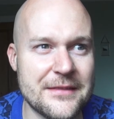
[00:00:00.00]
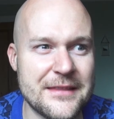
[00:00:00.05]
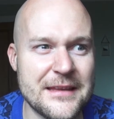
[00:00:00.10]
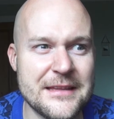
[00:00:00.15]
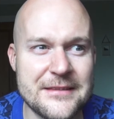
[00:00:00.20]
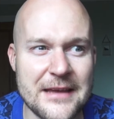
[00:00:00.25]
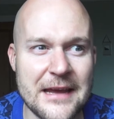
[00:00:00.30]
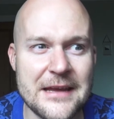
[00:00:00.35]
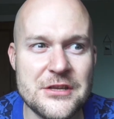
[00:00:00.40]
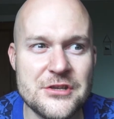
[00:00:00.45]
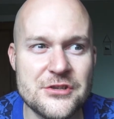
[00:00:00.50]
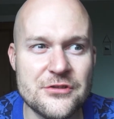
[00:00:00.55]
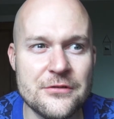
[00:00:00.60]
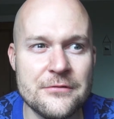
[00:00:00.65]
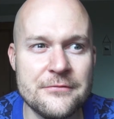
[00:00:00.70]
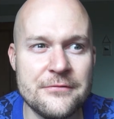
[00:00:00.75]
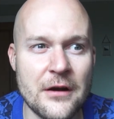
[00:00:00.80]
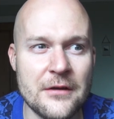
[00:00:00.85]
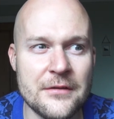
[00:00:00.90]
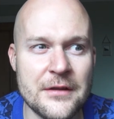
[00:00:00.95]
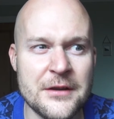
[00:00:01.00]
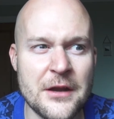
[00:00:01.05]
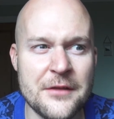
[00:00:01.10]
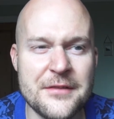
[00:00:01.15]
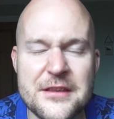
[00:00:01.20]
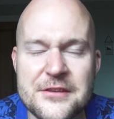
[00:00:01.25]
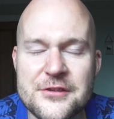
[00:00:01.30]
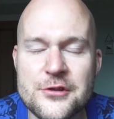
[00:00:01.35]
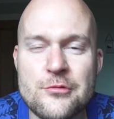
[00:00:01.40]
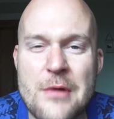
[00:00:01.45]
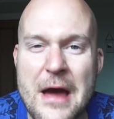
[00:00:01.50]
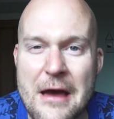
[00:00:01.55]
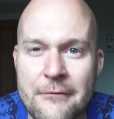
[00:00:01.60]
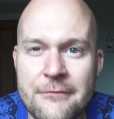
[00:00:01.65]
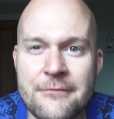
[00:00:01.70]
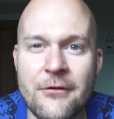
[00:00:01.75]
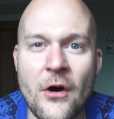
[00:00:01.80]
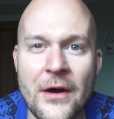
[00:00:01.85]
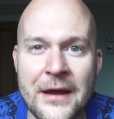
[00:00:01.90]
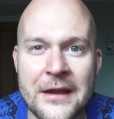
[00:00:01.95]
think danger and this threat of
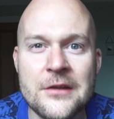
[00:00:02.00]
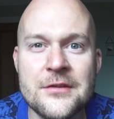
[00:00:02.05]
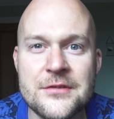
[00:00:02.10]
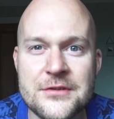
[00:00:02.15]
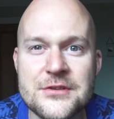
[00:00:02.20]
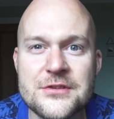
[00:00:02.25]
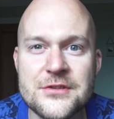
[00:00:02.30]
violence